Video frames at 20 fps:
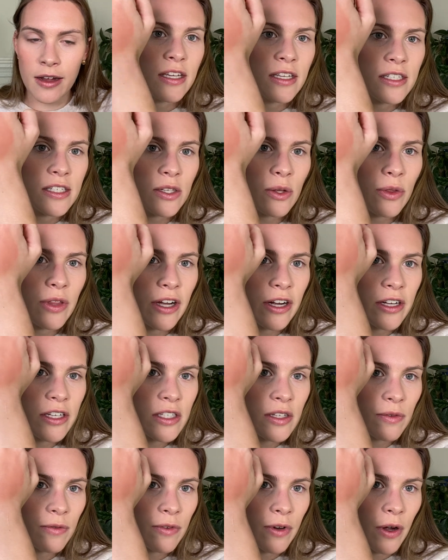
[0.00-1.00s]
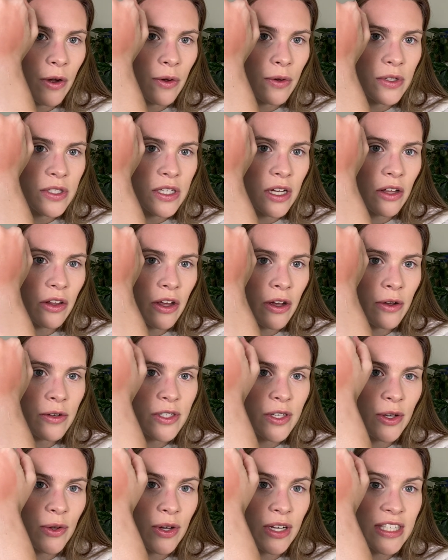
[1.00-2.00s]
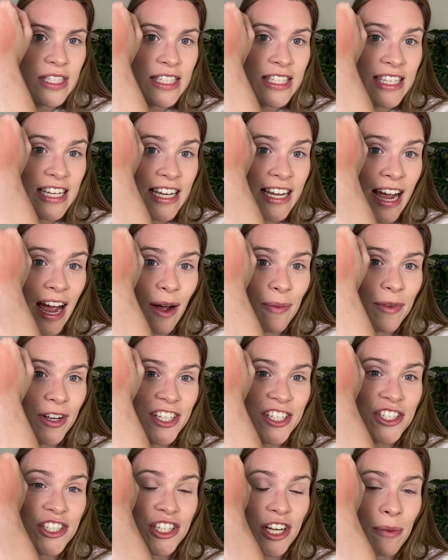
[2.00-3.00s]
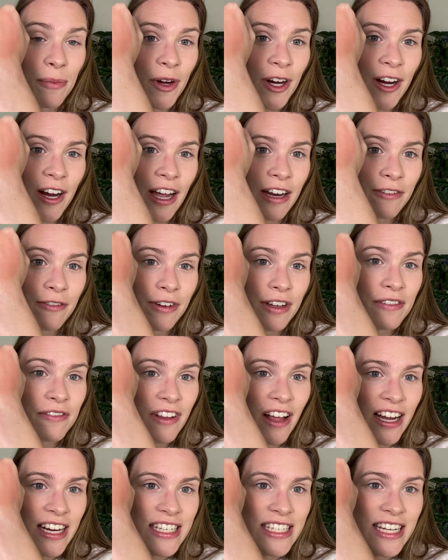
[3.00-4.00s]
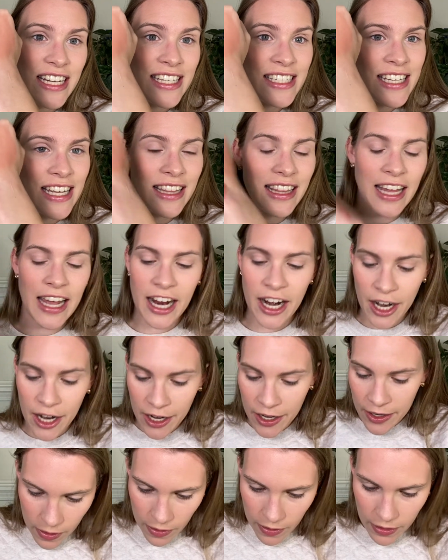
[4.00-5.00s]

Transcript: So there's Rose Glow, so you can see how much shimmer and reflect is in there.